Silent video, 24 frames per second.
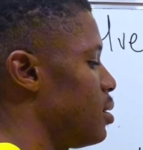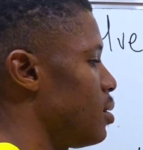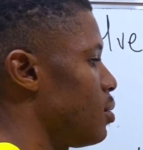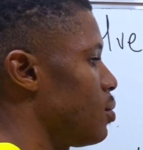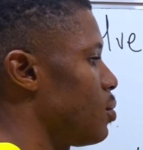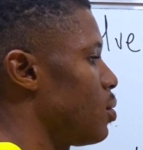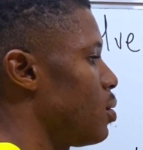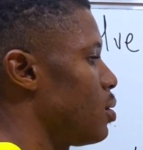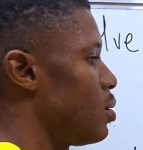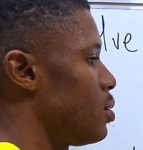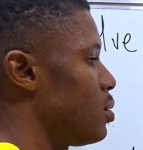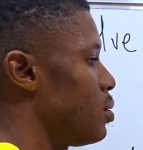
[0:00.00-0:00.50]

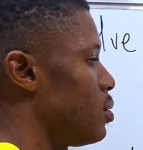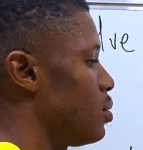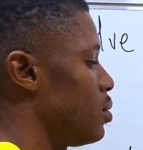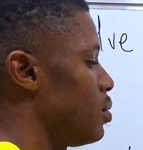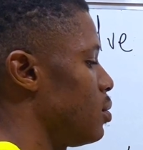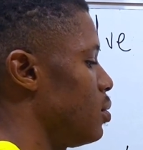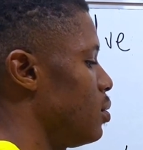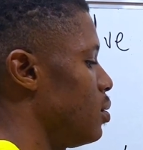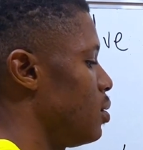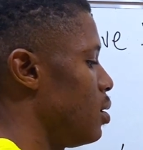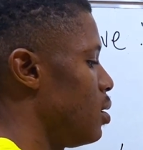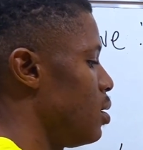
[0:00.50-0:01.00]
equals
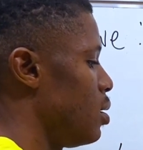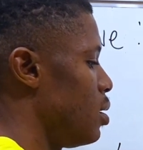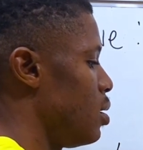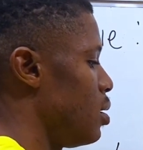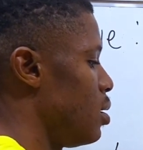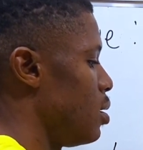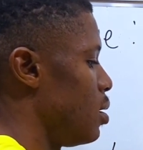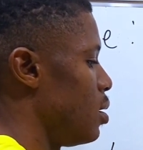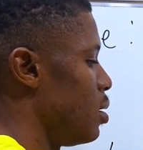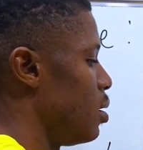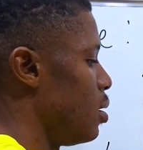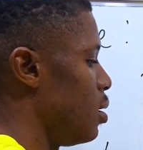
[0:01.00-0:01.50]
to
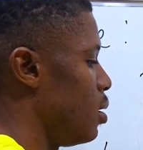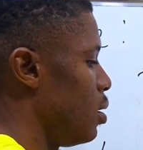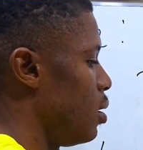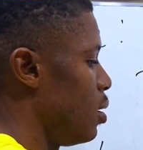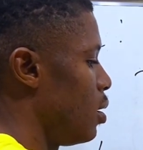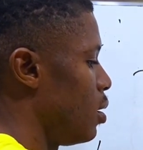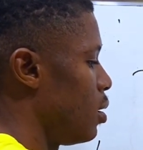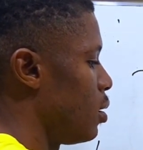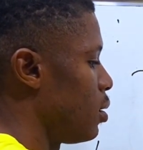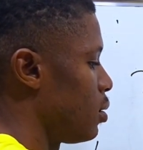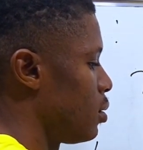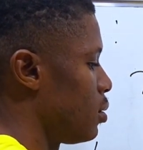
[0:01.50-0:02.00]

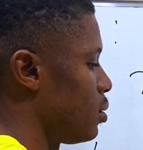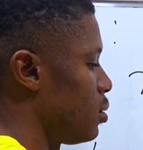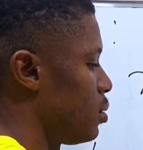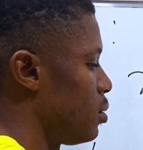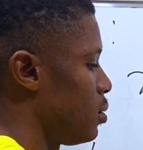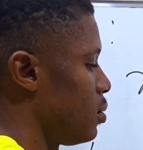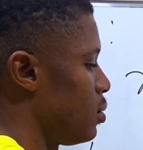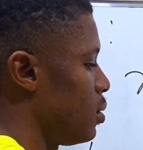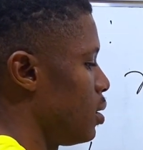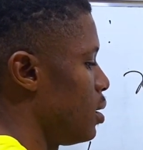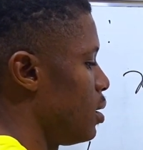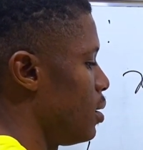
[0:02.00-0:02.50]
log
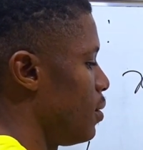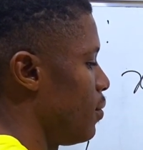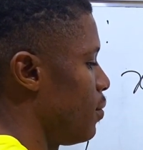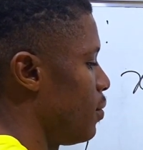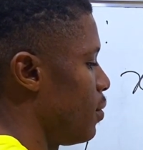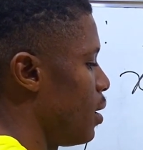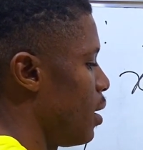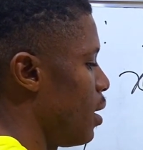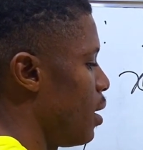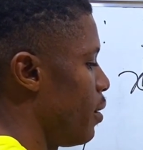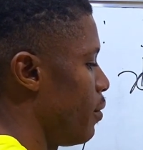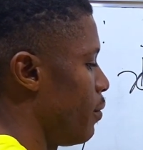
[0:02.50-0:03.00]

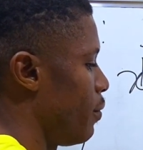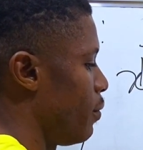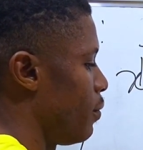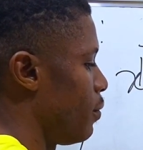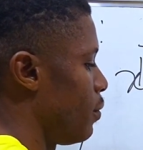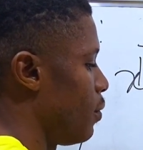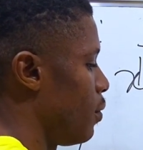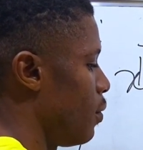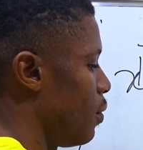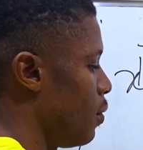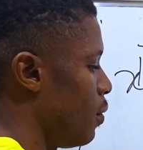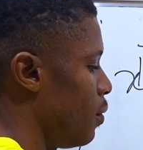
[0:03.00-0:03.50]
25
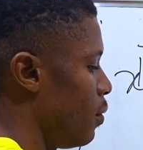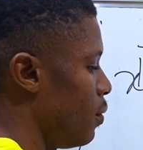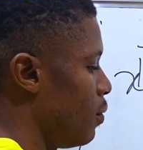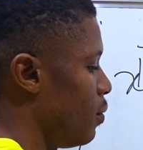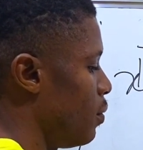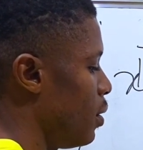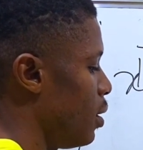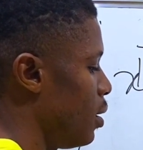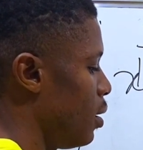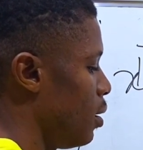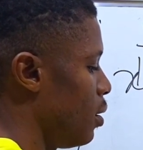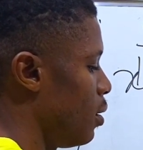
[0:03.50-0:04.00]

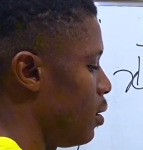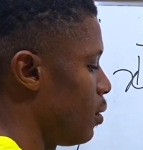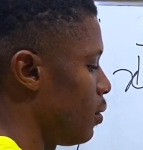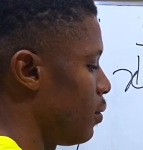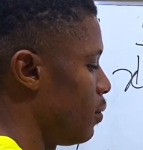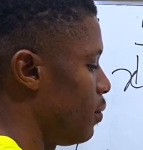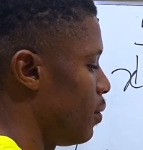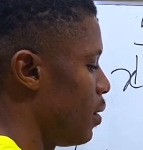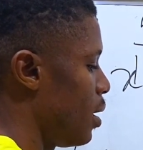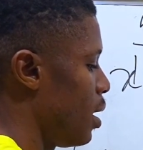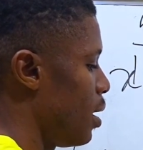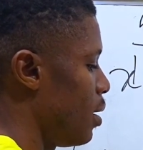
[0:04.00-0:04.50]
over log
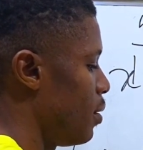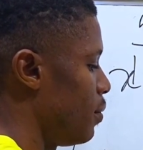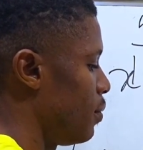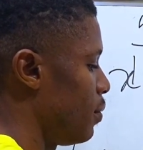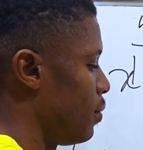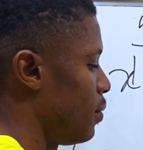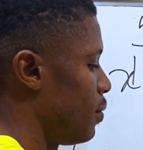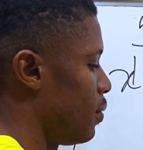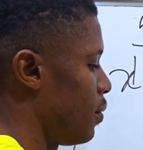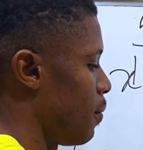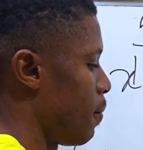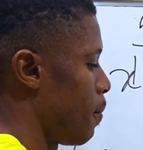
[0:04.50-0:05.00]
5,
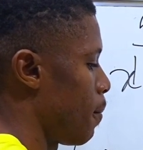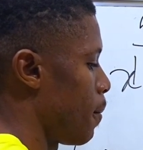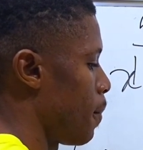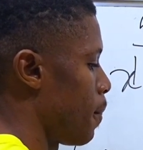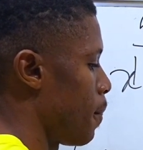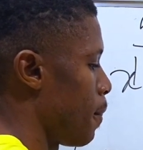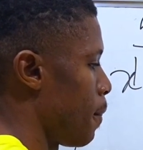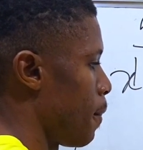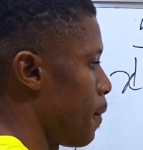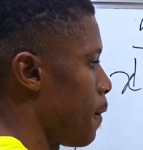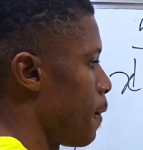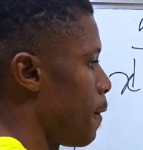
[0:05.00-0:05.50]

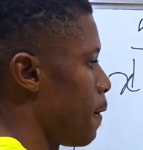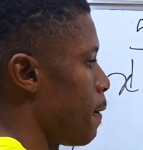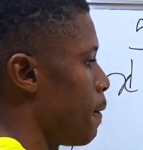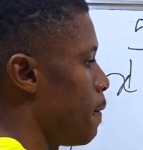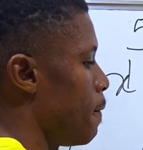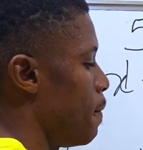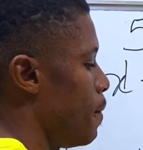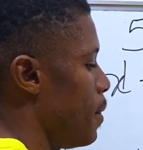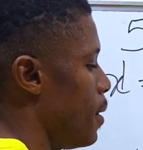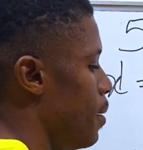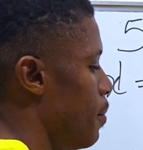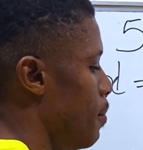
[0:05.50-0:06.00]

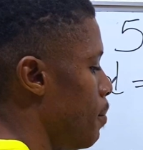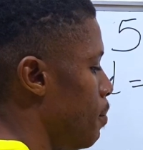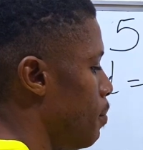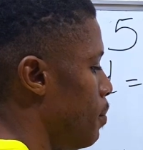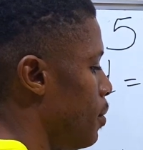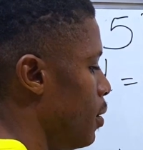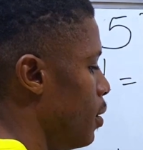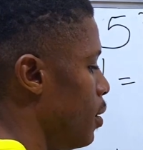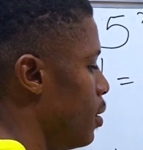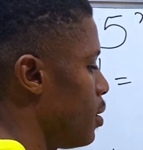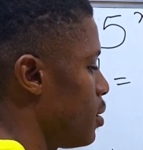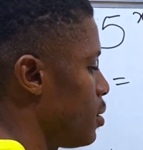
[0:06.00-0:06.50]
then
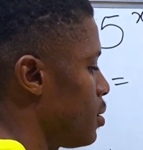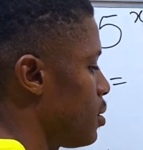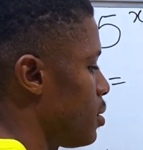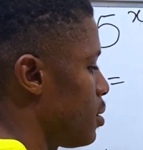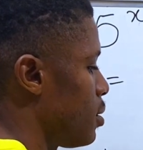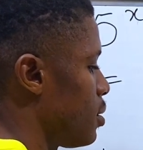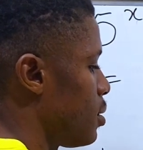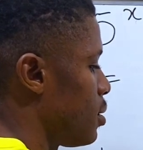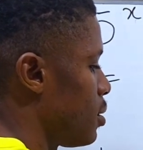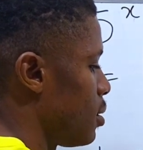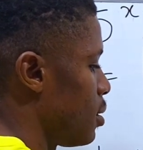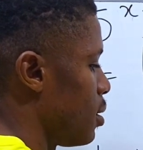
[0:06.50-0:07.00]

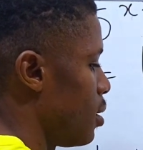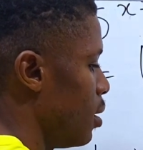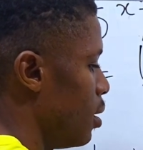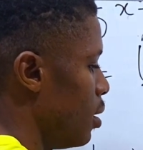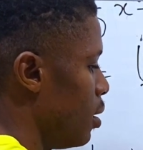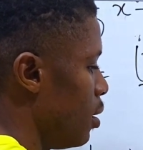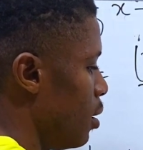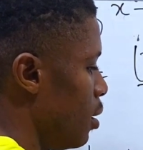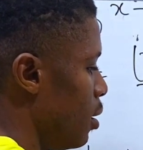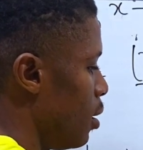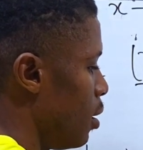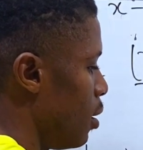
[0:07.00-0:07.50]
plus
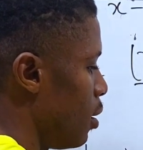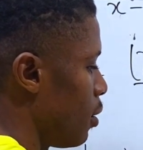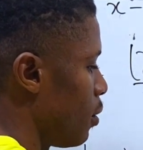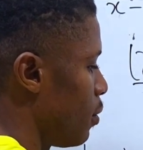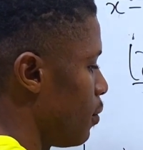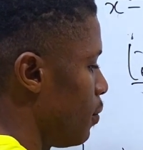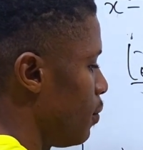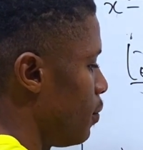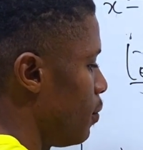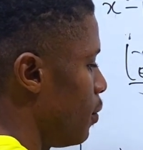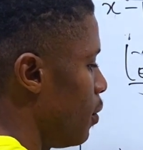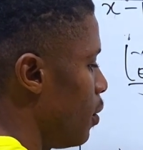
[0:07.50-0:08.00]
log
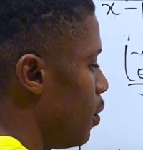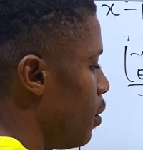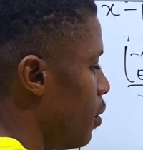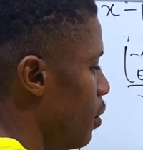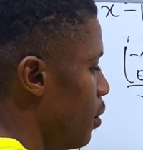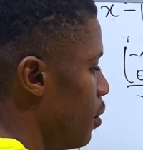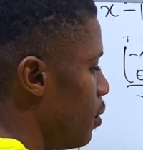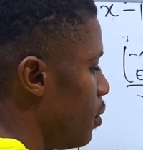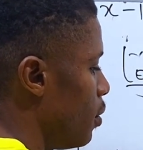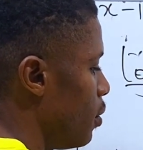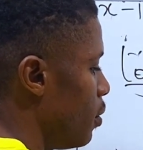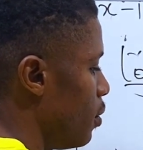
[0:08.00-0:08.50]

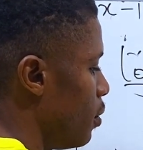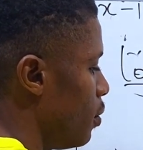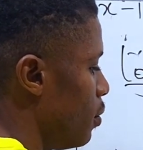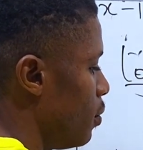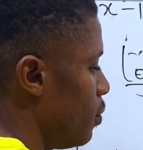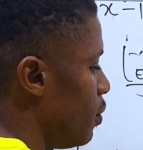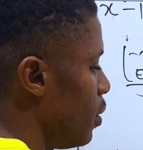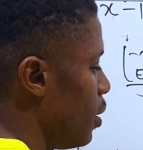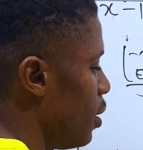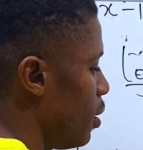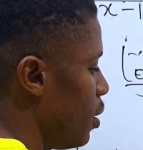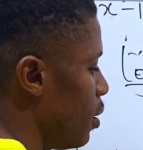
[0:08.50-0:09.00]
4
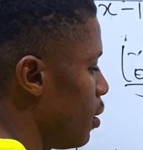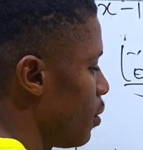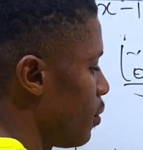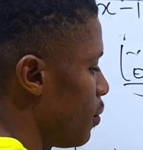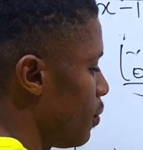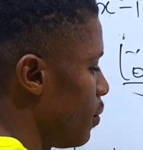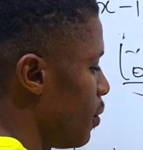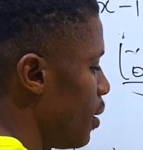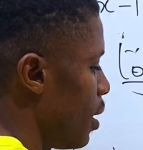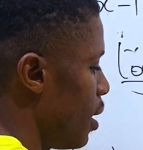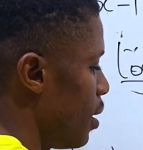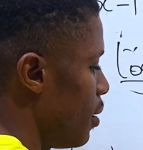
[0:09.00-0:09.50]
over log
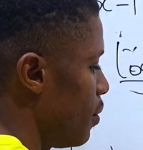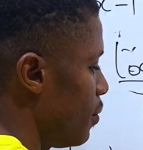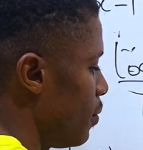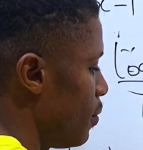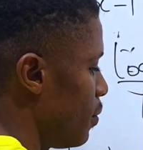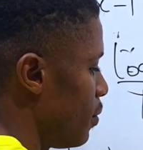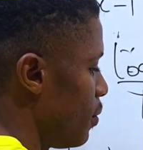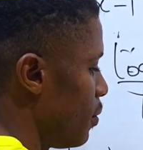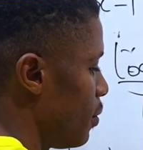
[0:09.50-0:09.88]
5